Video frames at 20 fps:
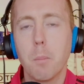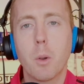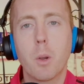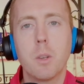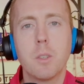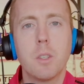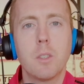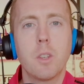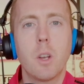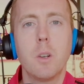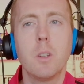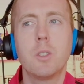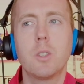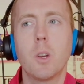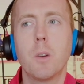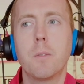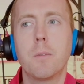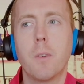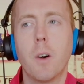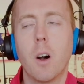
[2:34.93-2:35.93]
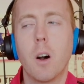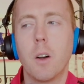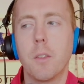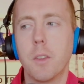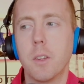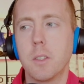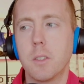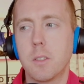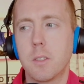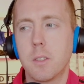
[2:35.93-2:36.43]
Because there's only so
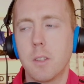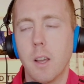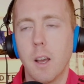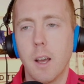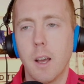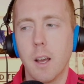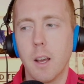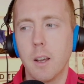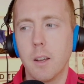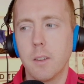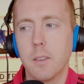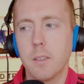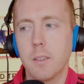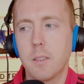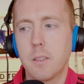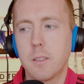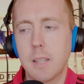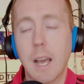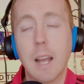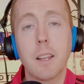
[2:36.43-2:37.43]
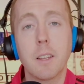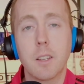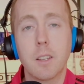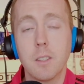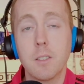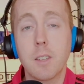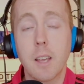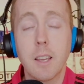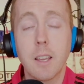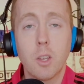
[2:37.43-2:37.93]
far that uh, talent
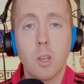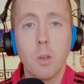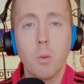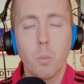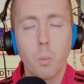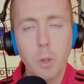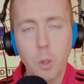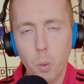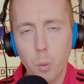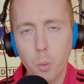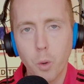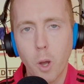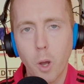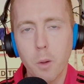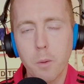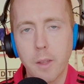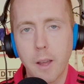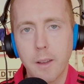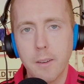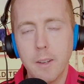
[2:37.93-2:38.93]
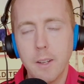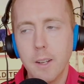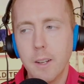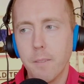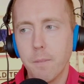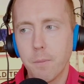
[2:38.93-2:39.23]
can take you. We all know that.